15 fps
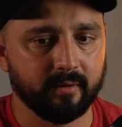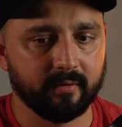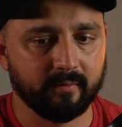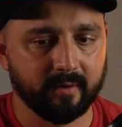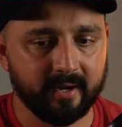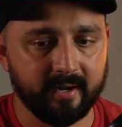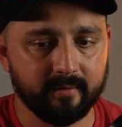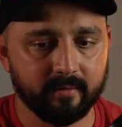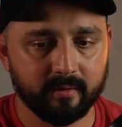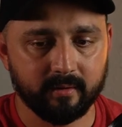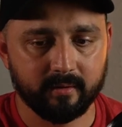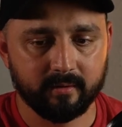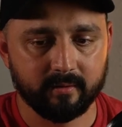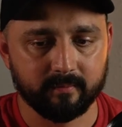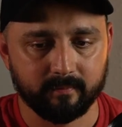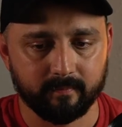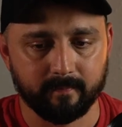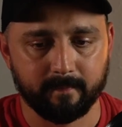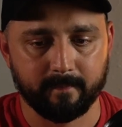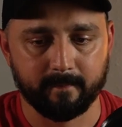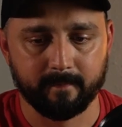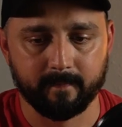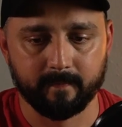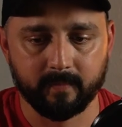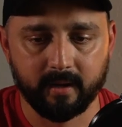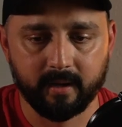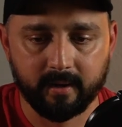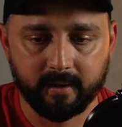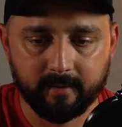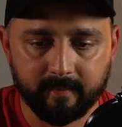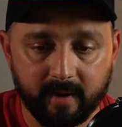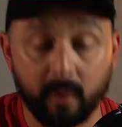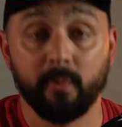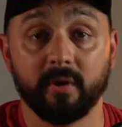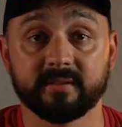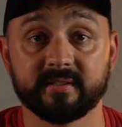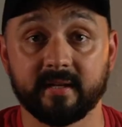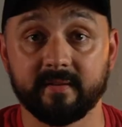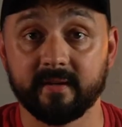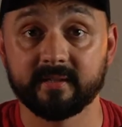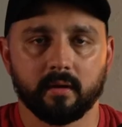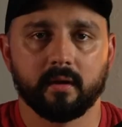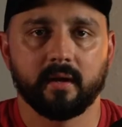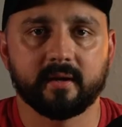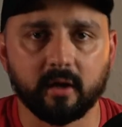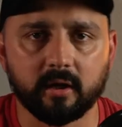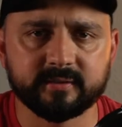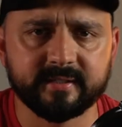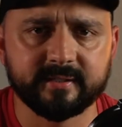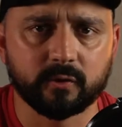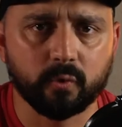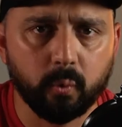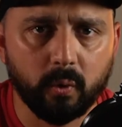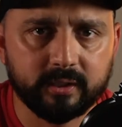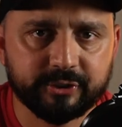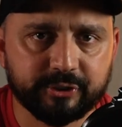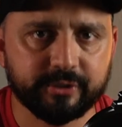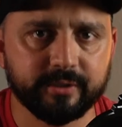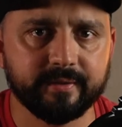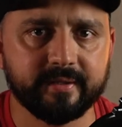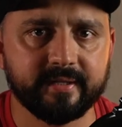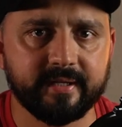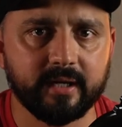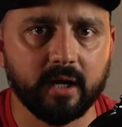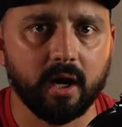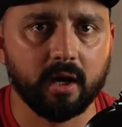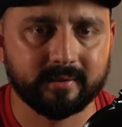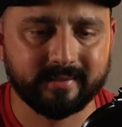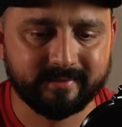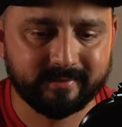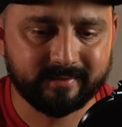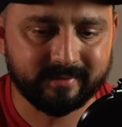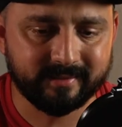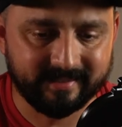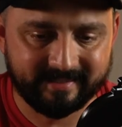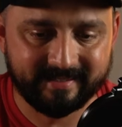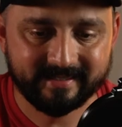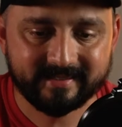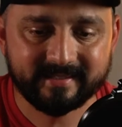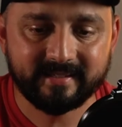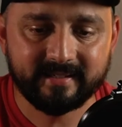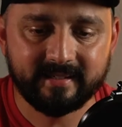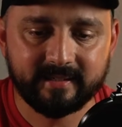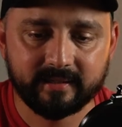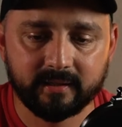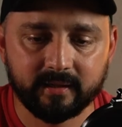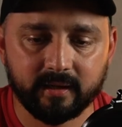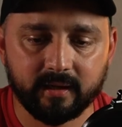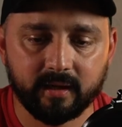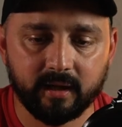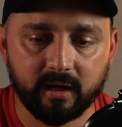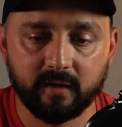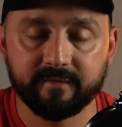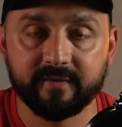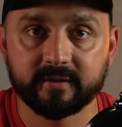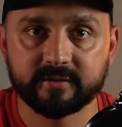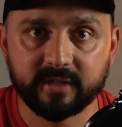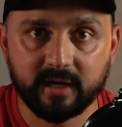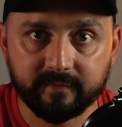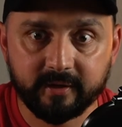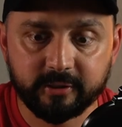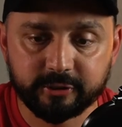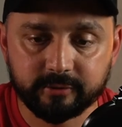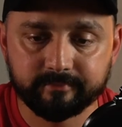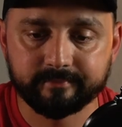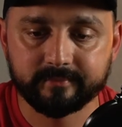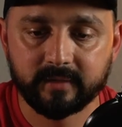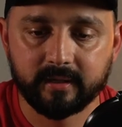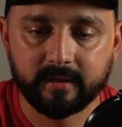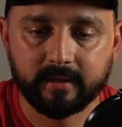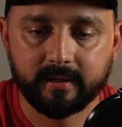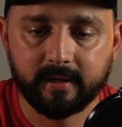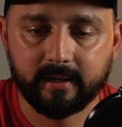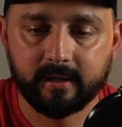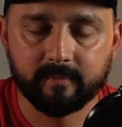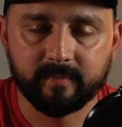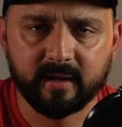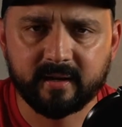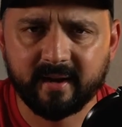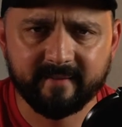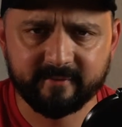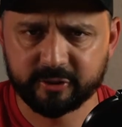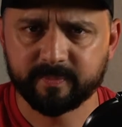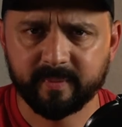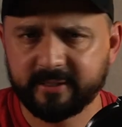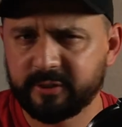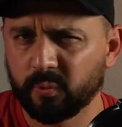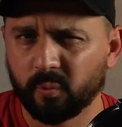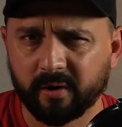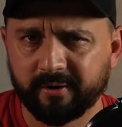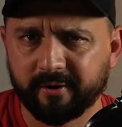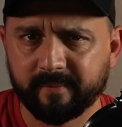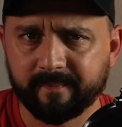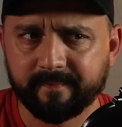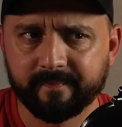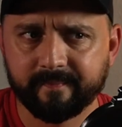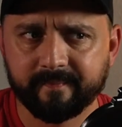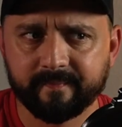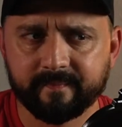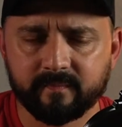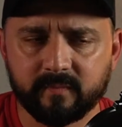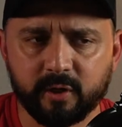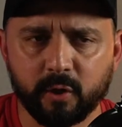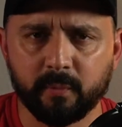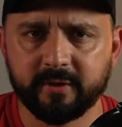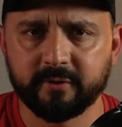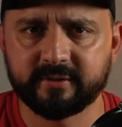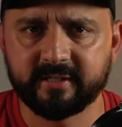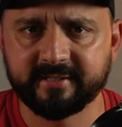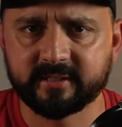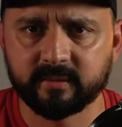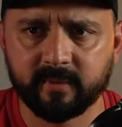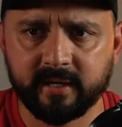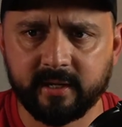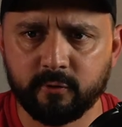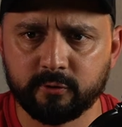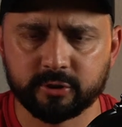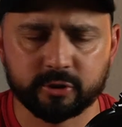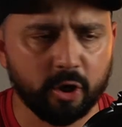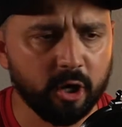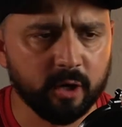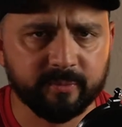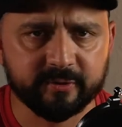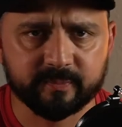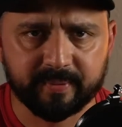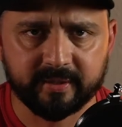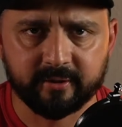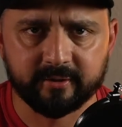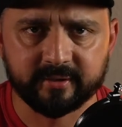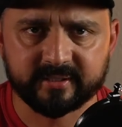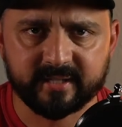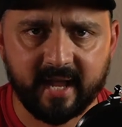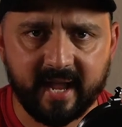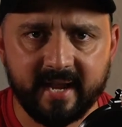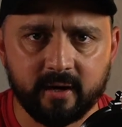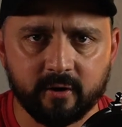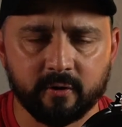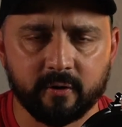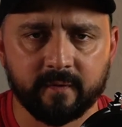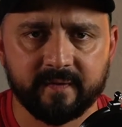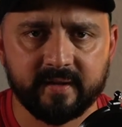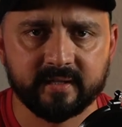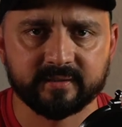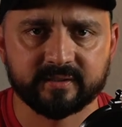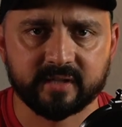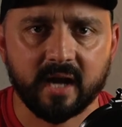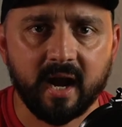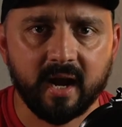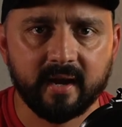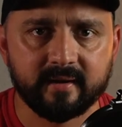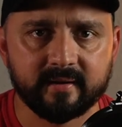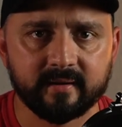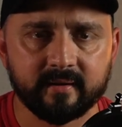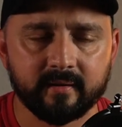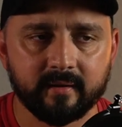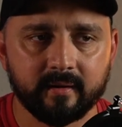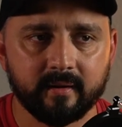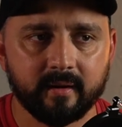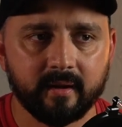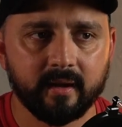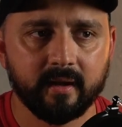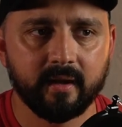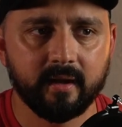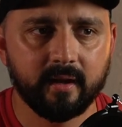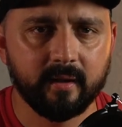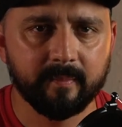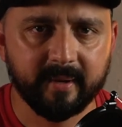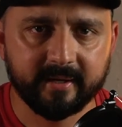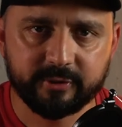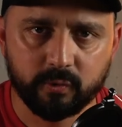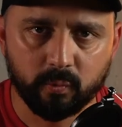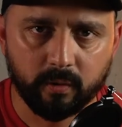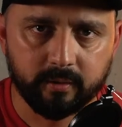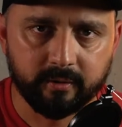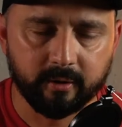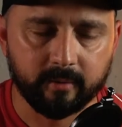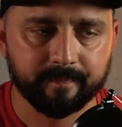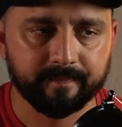right? I will say this. It calls into question the authenticity of their salvation. It kind of just makes you wonder. You know, when you see somebody who just harbors bitterness and anger on the inside, it makes you wonder.